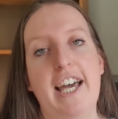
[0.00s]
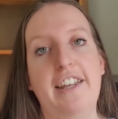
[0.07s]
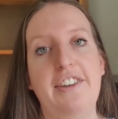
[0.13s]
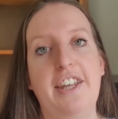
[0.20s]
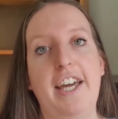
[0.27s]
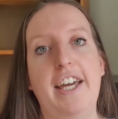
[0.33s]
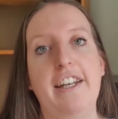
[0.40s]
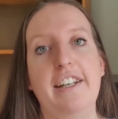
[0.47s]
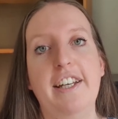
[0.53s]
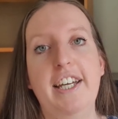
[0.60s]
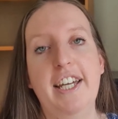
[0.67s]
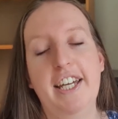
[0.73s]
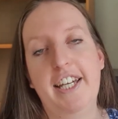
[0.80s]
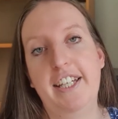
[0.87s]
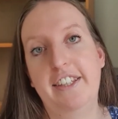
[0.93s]
and then
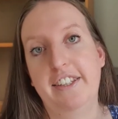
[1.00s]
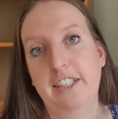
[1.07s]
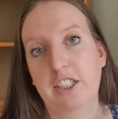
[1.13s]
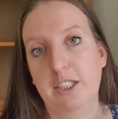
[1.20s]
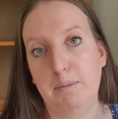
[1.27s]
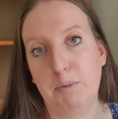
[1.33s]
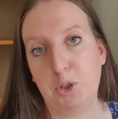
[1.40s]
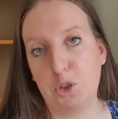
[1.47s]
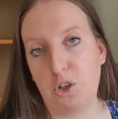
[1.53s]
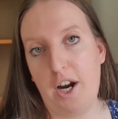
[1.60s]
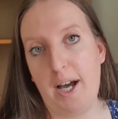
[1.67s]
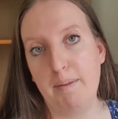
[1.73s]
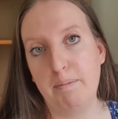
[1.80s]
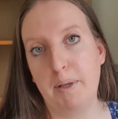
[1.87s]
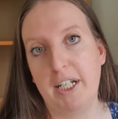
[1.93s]
hit the
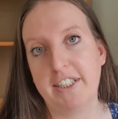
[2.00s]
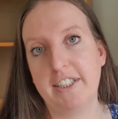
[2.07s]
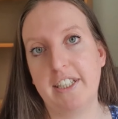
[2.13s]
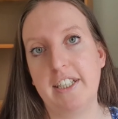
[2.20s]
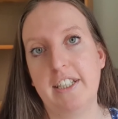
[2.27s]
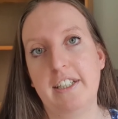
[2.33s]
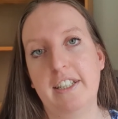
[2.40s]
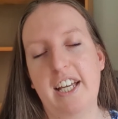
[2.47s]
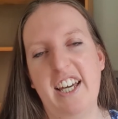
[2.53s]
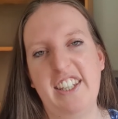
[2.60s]
subscribe button